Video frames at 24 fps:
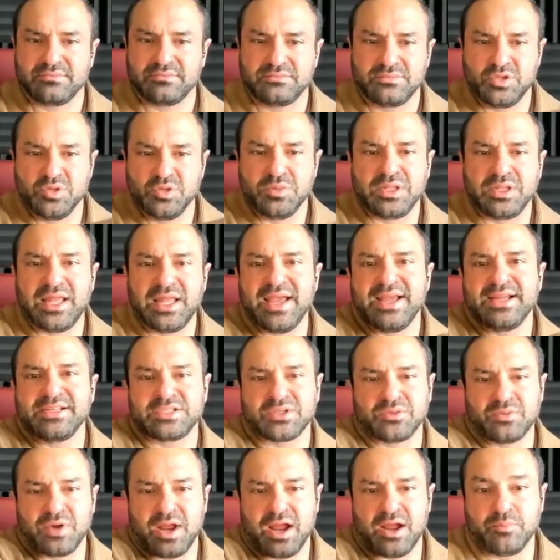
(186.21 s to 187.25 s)
You malaise
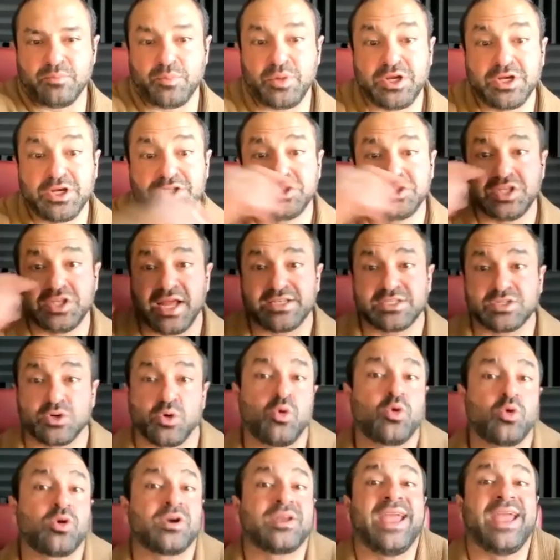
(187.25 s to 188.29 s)
around because that's
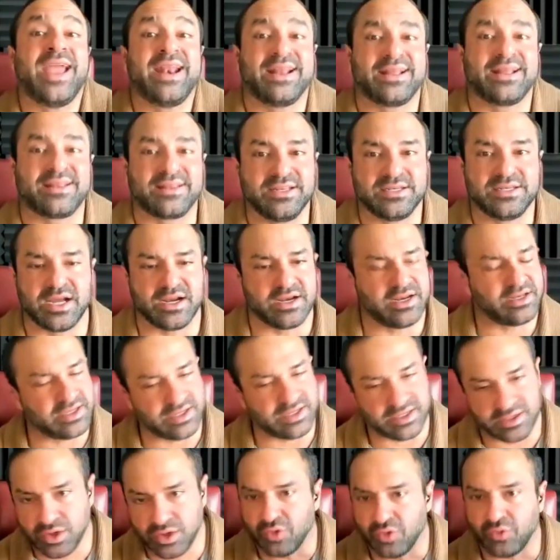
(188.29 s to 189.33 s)
organically done. And
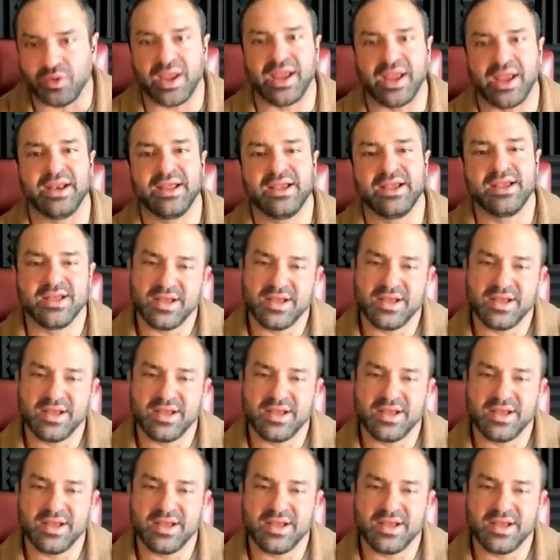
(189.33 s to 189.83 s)
like, great.